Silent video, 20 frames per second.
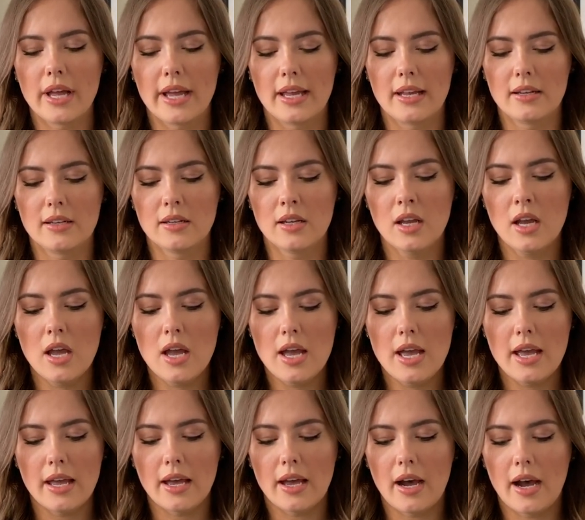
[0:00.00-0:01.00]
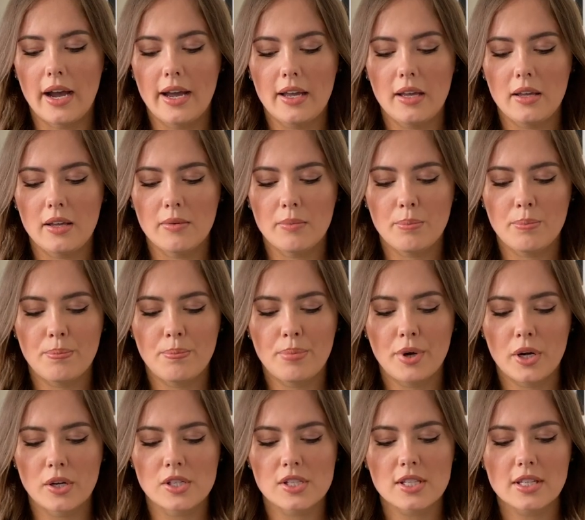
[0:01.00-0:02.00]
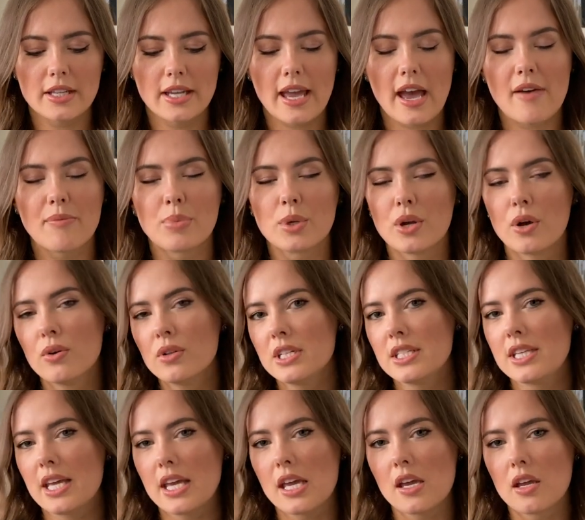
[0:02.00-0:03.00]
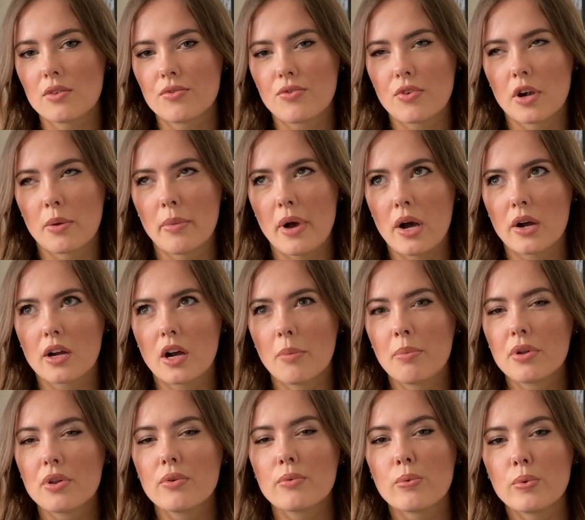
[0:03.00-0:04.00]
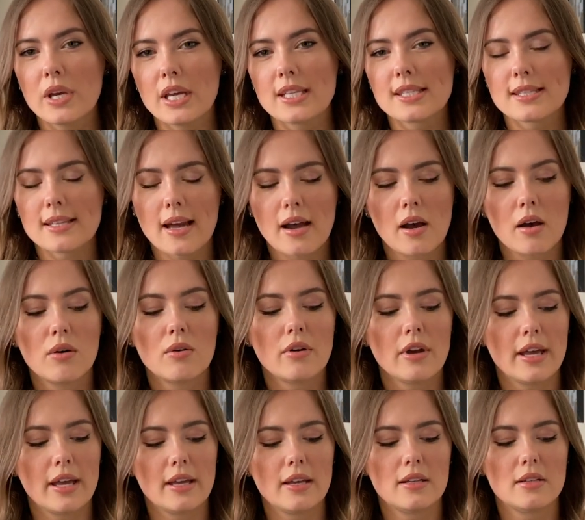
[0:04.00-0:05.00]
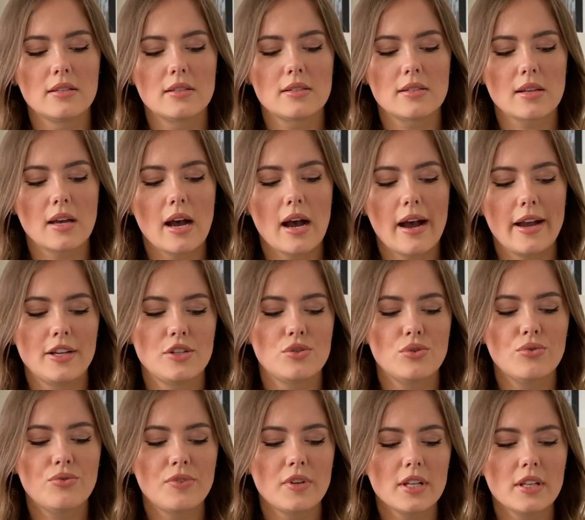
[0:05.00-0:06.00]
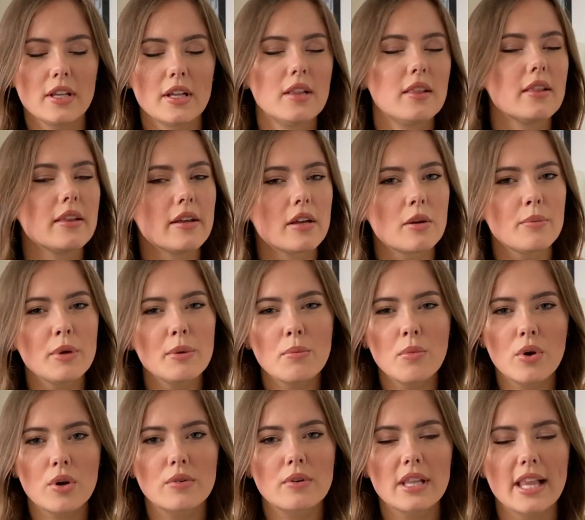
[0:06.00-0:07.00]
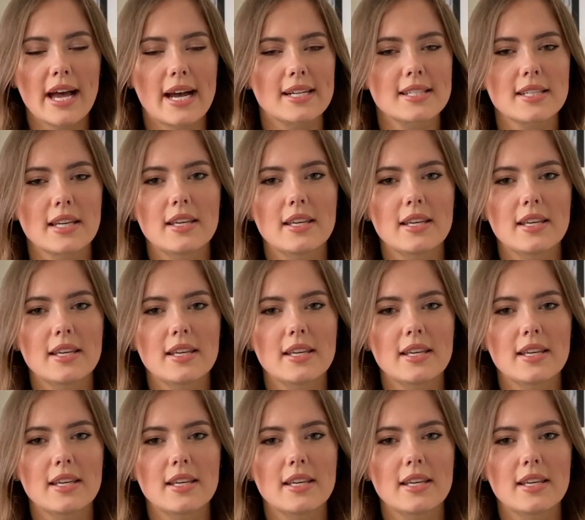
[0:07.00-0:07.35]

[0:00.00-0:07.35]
And I personally have been only taking it for about a couple of weeks now, and I do feel a little bit more relaxed.